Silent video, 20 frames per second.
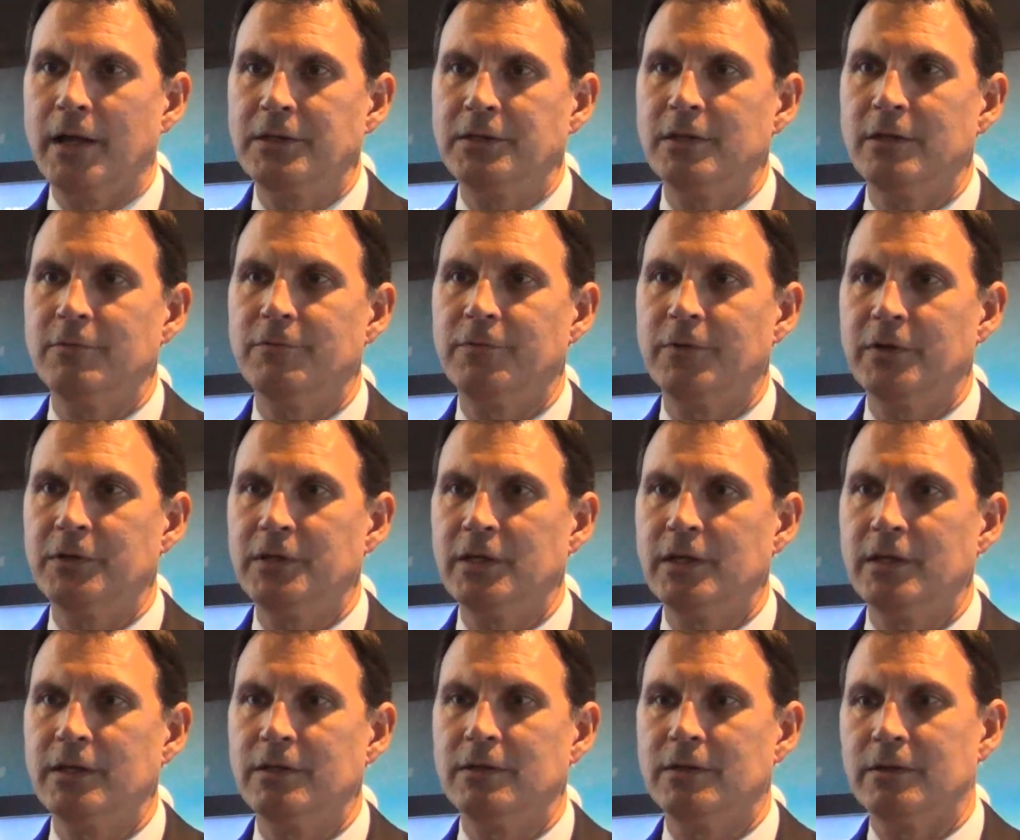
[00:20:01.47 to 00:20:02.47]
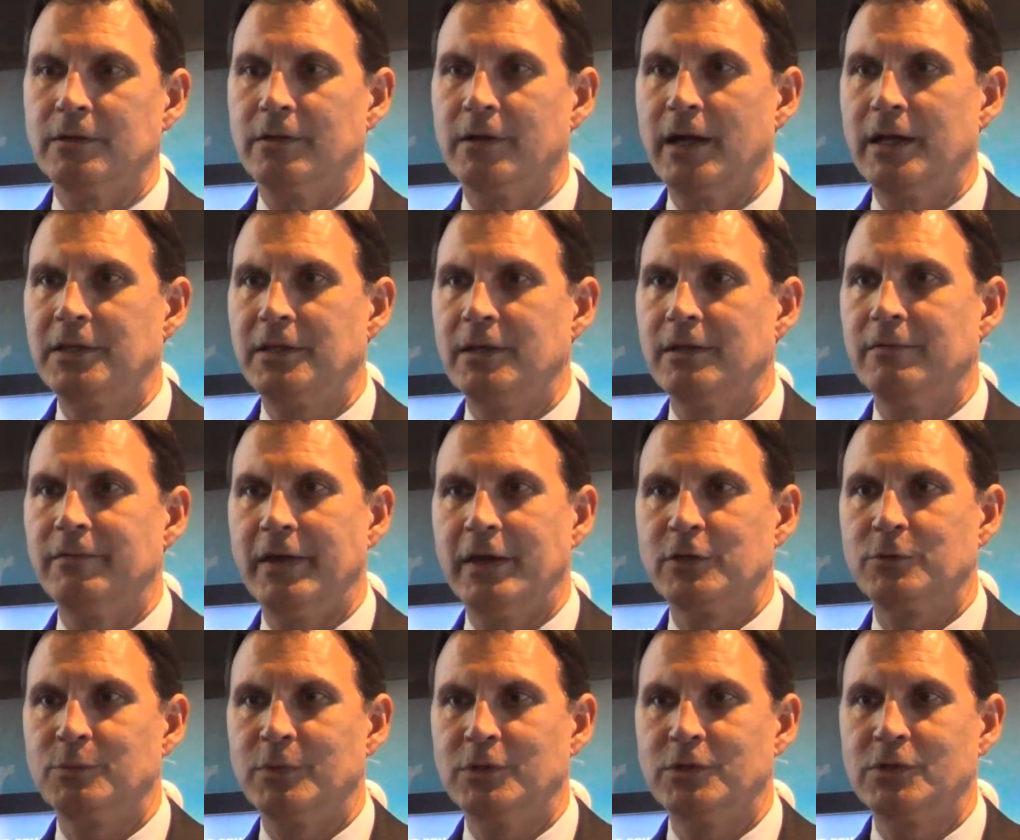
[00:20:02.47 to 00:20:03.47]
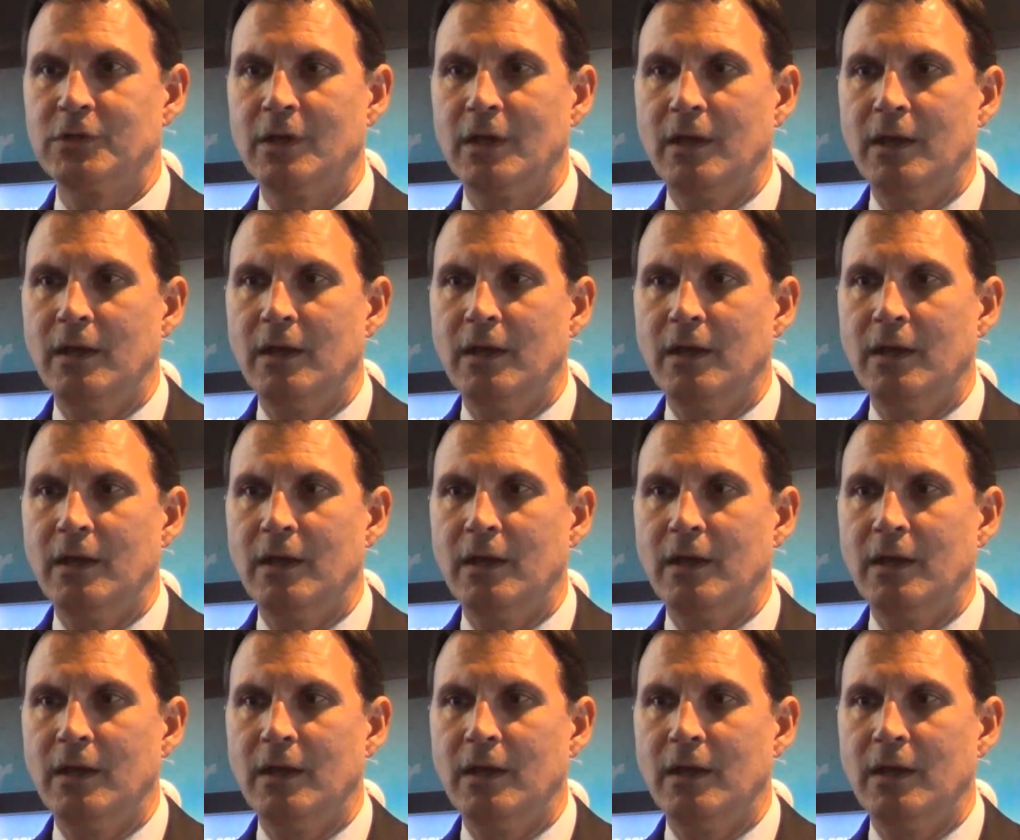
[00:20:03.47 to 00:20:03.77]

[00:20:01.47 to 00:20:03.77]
IT funding and our IT investments